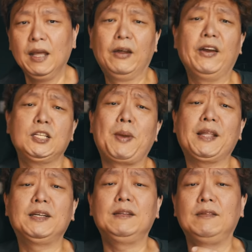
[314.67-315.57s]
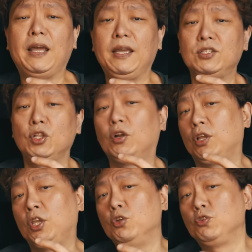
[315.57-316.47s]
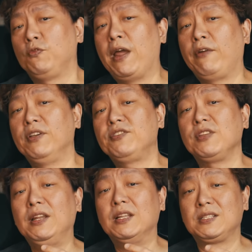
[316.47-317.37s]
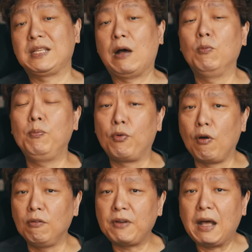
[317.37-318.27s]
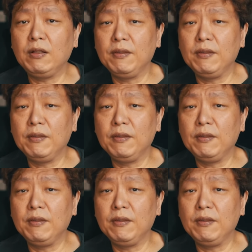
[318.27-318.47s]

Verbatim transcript: Now, expected, there is not a huge variance in the sound profile.